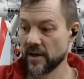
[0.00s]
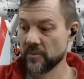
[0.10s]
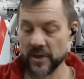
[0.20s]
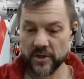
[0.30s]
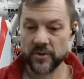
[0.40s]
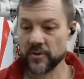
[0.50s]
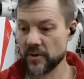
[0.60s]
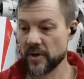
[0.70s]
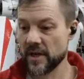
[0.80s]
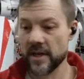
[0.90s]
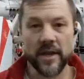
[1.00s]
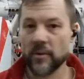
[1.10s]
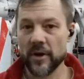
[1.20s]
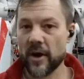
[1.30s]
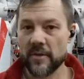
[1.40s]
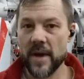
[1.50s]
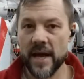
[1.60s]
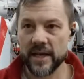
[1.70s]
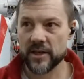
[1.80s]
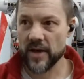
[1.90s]
but they weren't
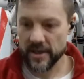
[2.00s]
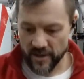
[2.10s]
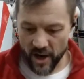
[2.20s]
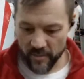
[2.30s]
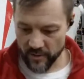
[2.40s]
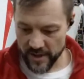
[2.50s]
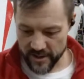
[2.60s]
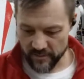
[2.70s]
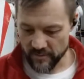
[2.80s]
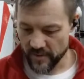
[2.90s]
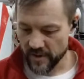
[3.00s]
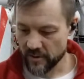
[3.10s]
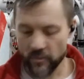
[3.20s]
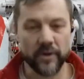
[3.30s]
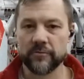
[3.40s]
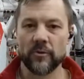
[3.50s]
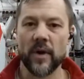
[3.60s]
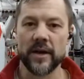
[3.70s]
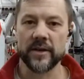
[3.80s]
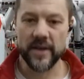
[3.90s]
automatic. You had to operate them one for
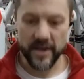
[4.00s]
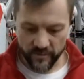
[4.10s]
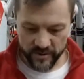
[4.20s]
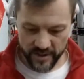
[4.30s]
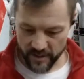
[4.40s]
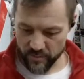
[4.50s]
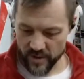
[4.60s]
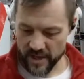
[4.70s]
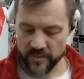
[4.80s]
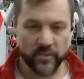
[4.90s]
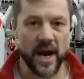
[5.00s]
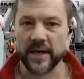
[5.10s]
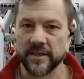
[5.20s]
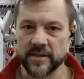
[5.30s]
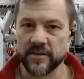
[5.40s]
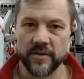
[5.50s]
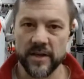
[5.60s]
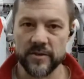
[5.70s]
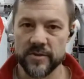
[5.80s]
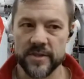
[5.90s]
one. It was like you had to practice
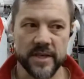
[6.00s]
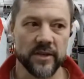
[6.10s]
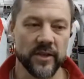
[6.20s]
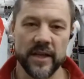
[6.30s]
and use skill.